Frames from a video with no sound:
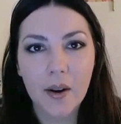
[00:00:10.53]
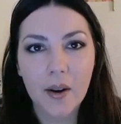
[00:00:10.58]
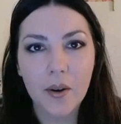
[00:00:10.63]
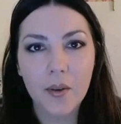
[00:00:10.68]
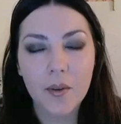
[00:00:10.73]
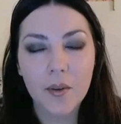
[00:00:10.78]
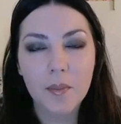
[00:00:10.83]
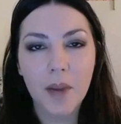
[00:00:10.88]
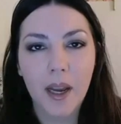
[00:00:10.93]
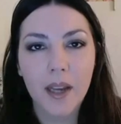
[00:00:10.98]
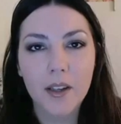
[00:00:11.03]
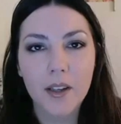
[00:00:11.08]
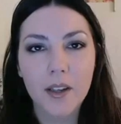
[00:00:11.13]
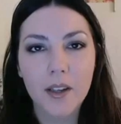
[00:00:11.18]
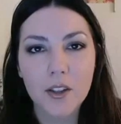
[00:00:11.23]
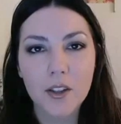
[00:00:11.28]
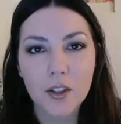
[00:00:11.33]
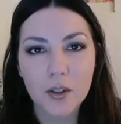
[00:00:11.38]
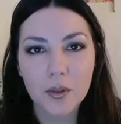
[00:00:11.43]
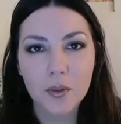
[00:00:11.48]
out
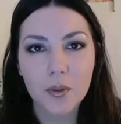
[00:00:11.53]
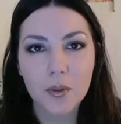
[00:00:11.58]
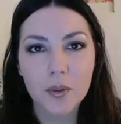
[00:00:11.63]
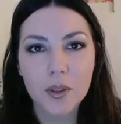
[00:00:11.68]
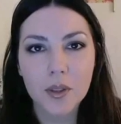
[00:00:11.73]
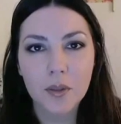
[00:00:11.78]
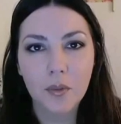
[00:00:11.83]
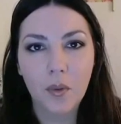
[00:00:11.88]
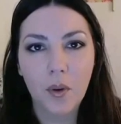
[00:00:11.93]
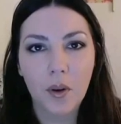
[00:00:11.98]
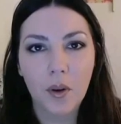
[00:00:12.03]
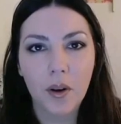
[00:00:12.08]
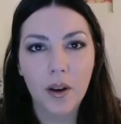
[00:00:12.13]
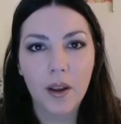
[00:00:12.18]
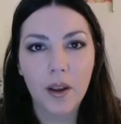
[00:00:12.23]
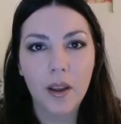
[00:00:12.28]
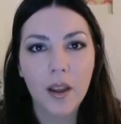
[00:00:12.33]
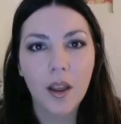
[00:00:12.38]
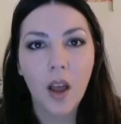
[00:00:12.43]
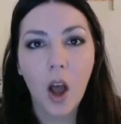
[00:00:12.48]
my two
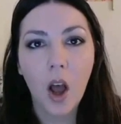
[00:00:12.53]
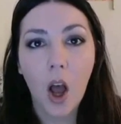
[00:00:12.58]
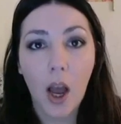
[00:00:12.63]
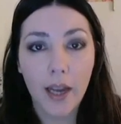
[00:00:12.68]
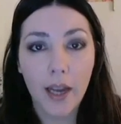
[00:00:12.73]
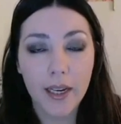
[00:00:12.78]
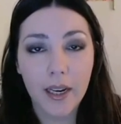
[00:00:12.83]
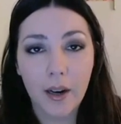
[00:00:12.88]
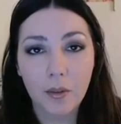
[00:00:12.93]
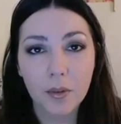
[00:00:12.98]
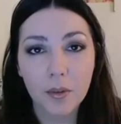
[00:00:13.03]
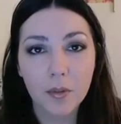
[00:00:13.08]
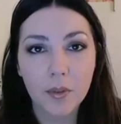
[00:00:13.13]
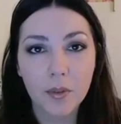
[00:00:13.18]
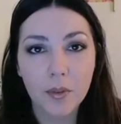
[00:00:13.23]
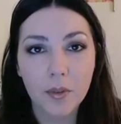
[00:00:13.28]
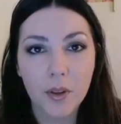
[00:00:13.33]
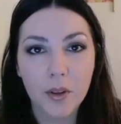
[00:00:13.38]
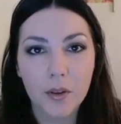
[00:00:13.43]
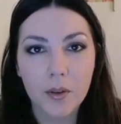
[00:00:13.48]
Sephora Hot Now
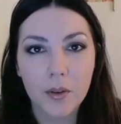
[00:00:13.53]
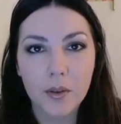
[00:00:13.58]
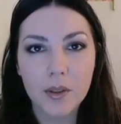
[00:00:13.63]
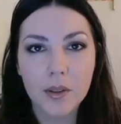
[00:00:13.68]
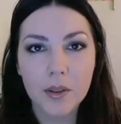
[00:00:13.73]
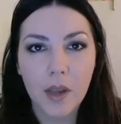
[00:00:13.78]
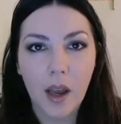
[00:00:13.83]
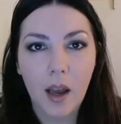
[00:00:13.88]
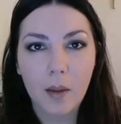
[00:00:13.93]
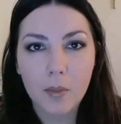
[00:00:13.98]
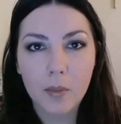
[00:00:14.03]
reviews,